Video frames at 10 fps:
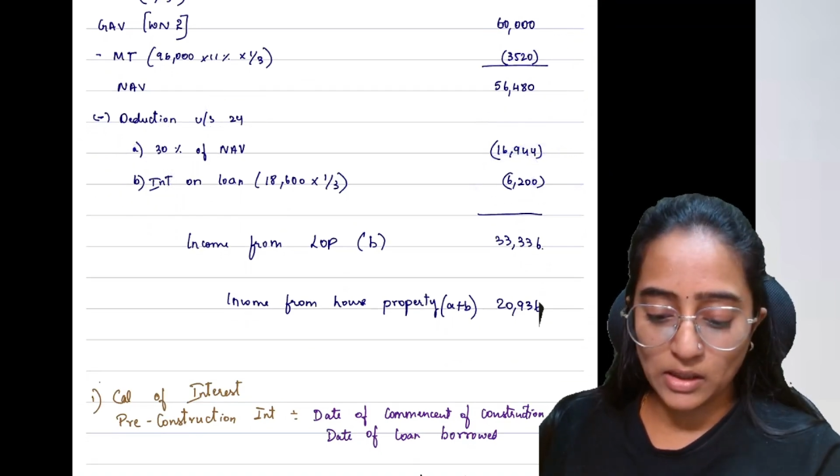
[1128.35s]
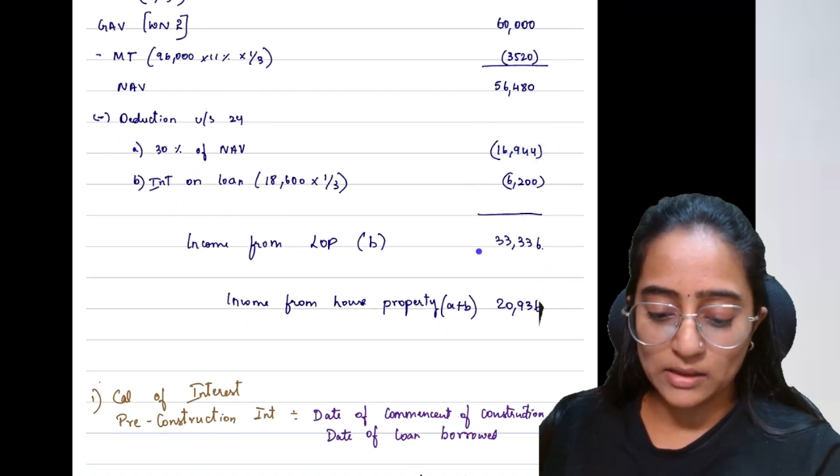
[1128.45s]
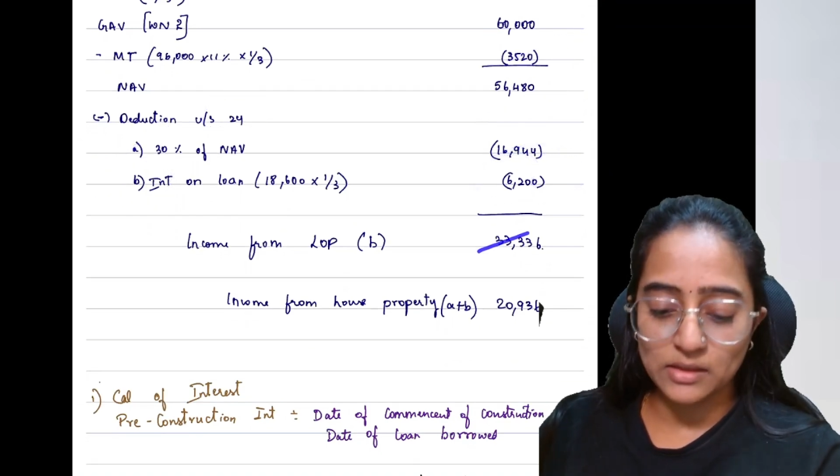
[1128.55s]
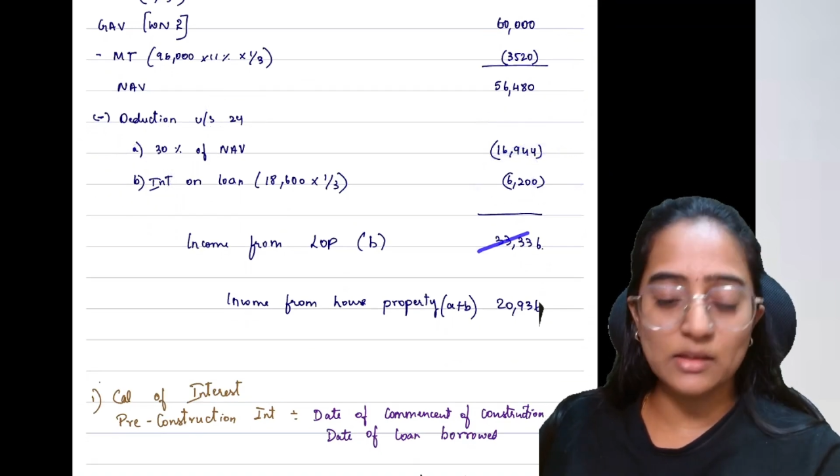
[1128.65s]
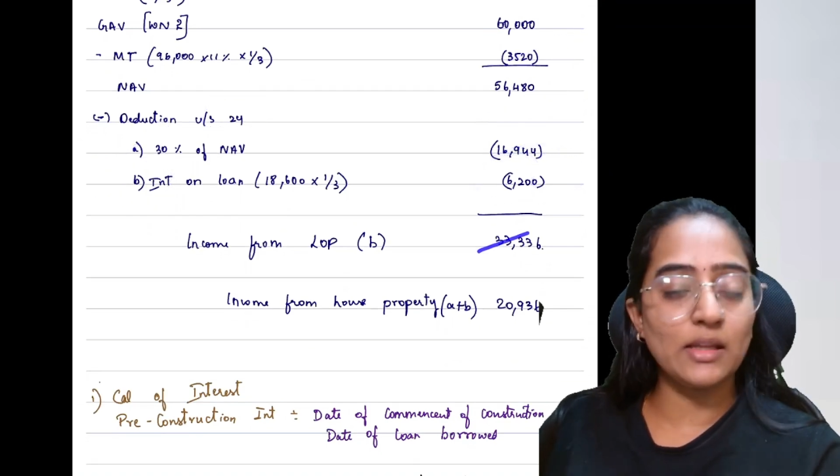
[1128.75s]

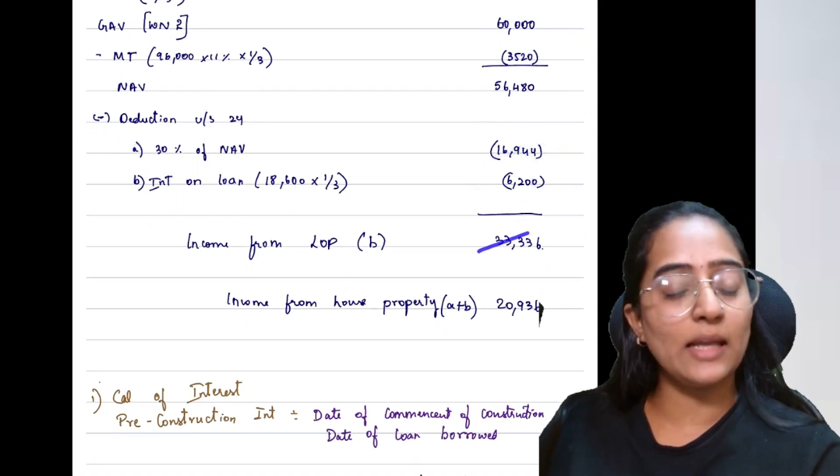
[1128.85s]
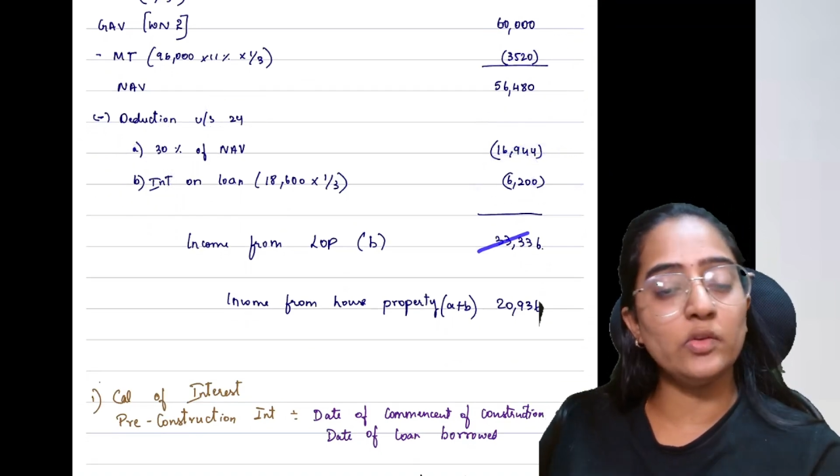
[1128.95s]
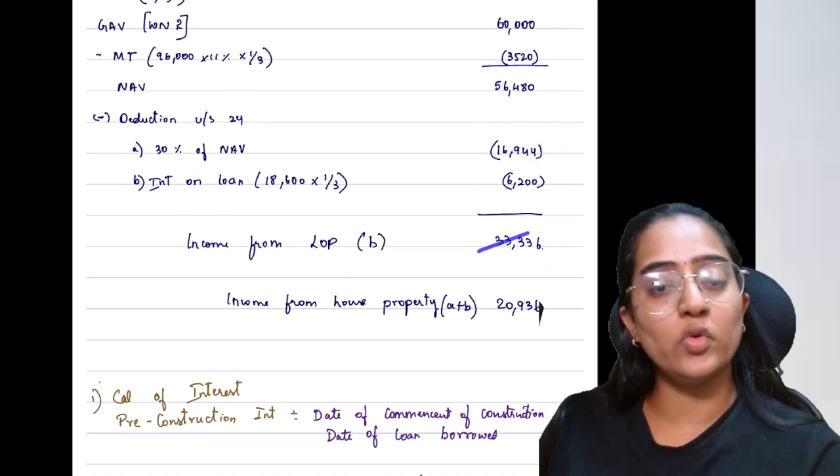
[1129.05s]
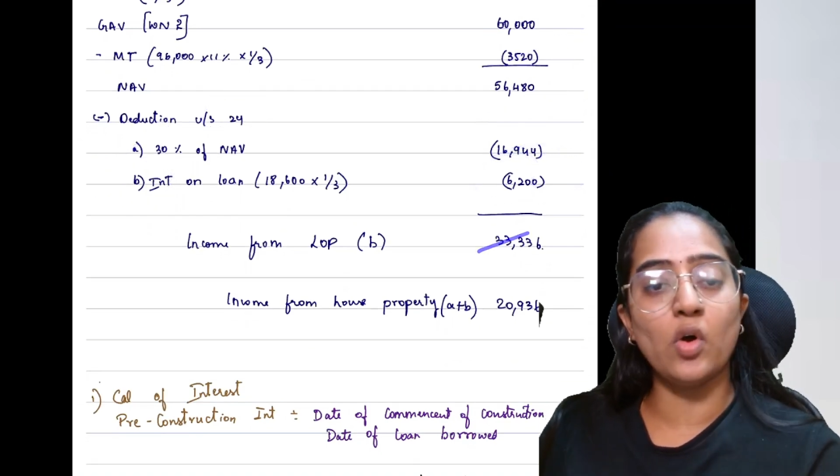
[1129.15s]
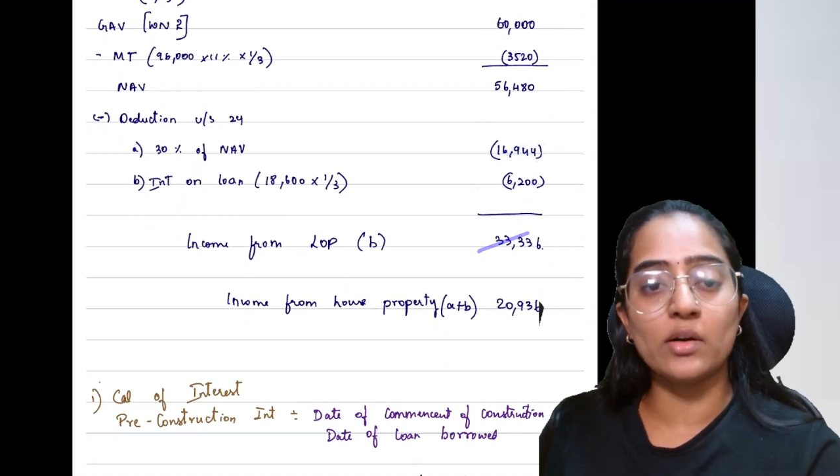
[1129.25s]
and then
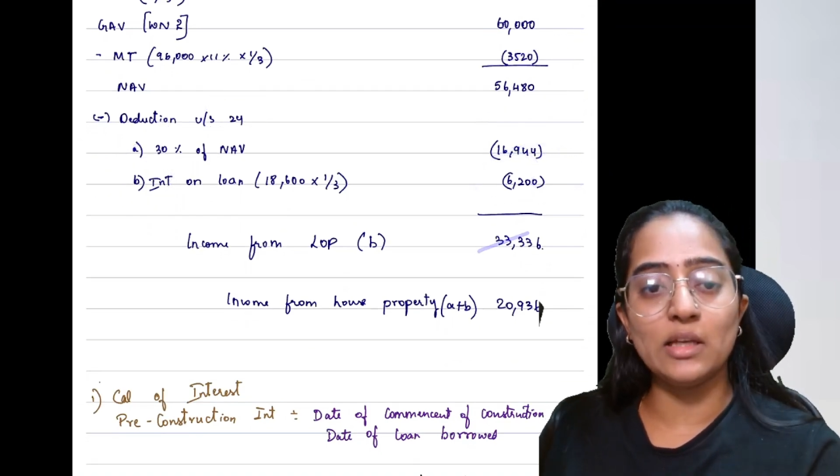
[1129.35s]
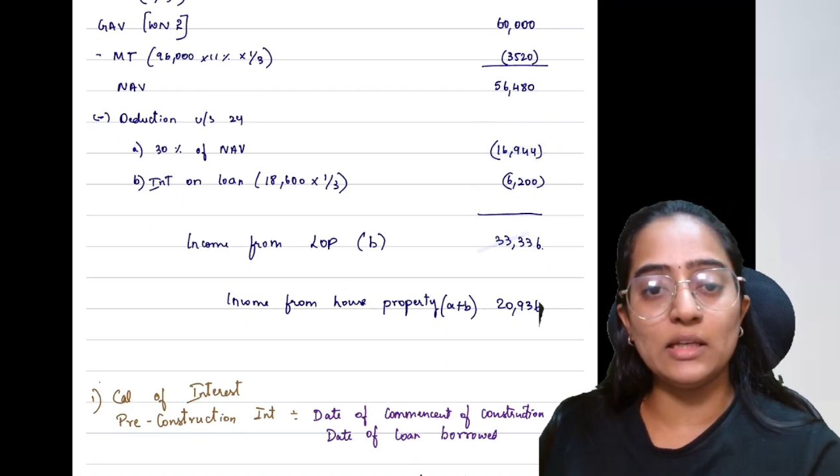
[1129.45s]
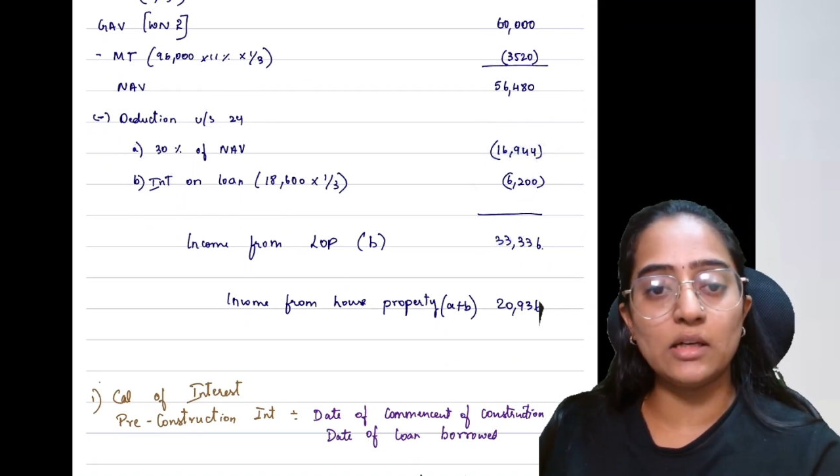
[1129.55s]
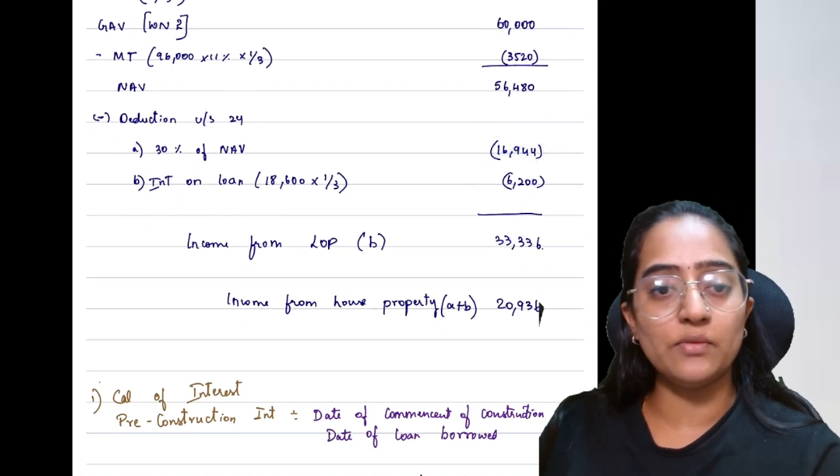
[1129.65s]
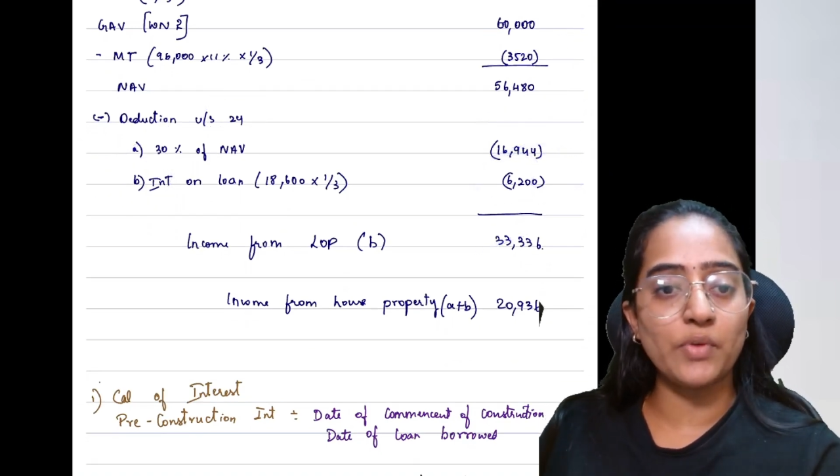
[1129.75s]
you got the
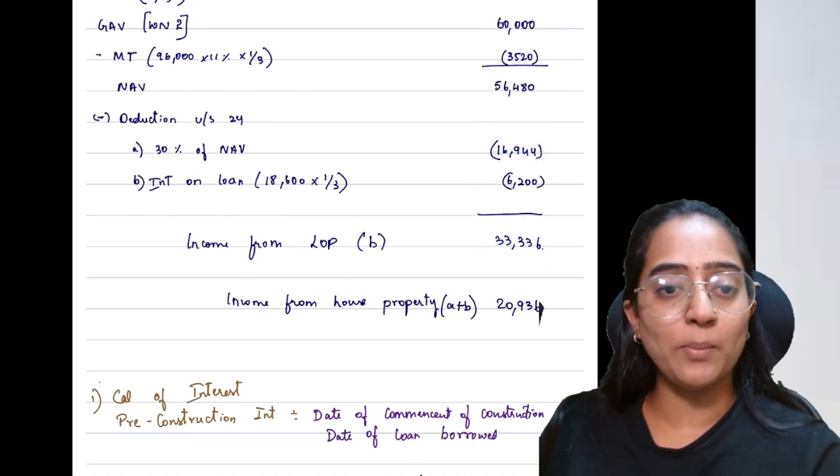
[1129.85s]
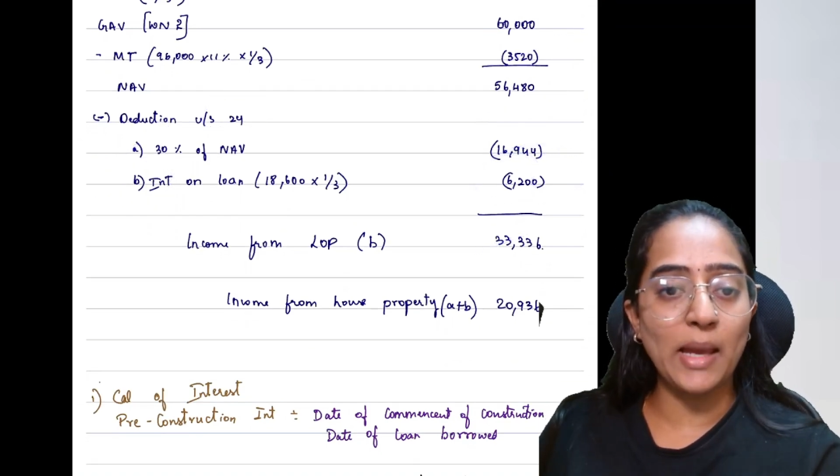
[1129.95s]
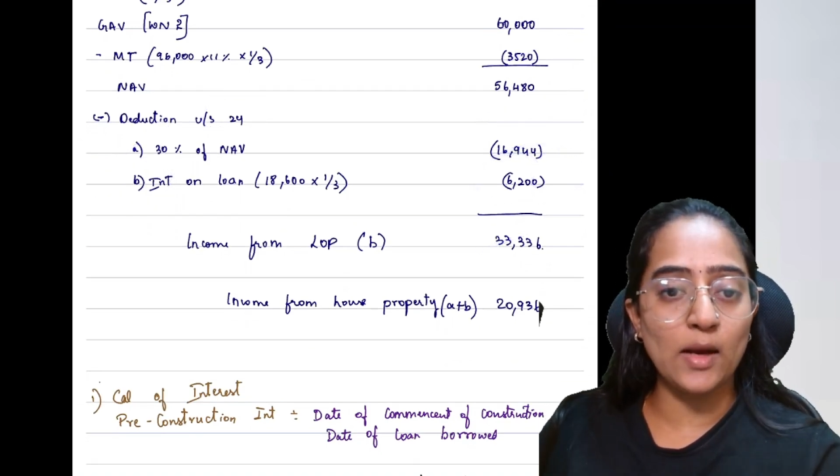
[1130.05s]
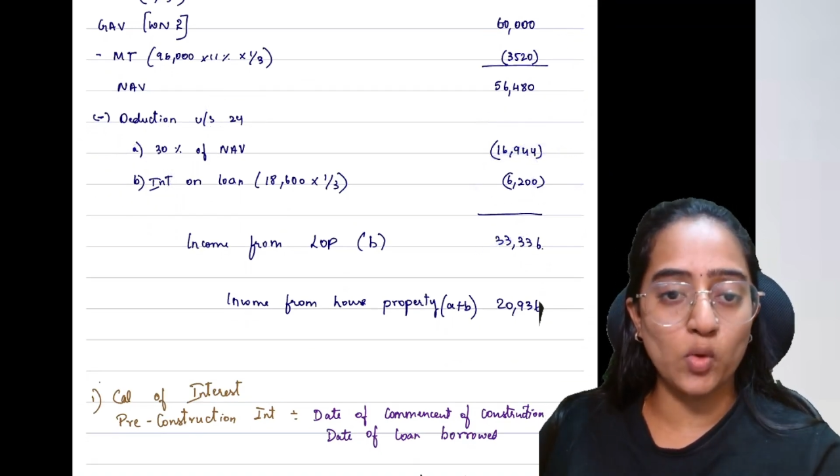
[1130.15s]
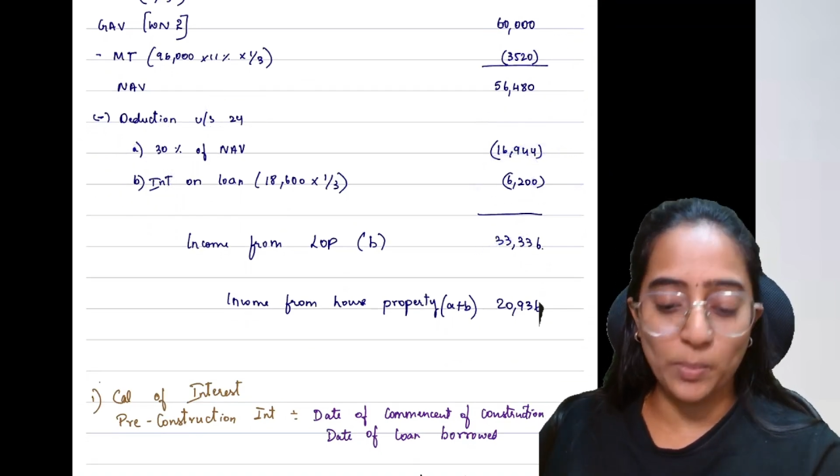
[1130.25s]
income from
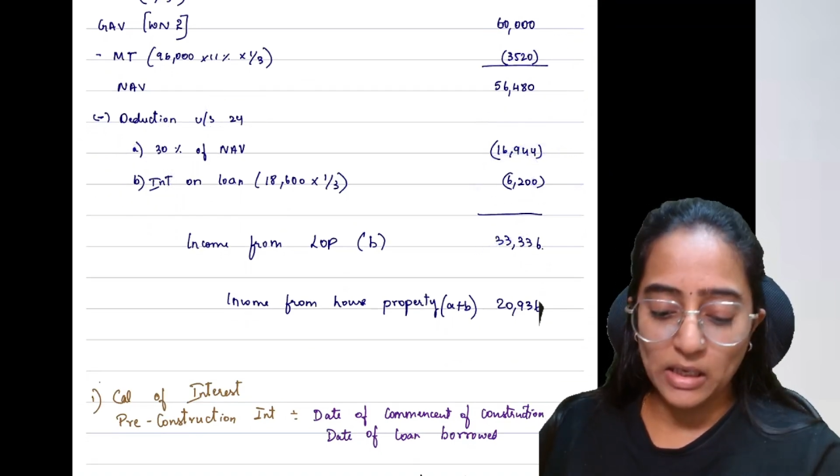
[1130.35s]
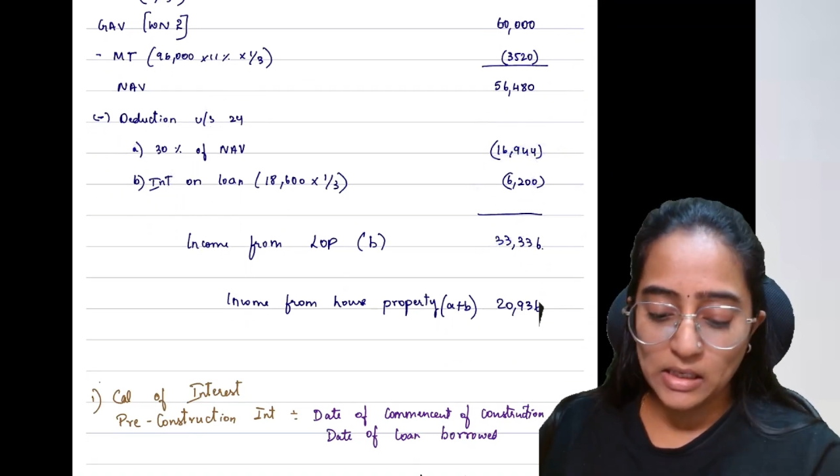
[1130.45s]
LOP.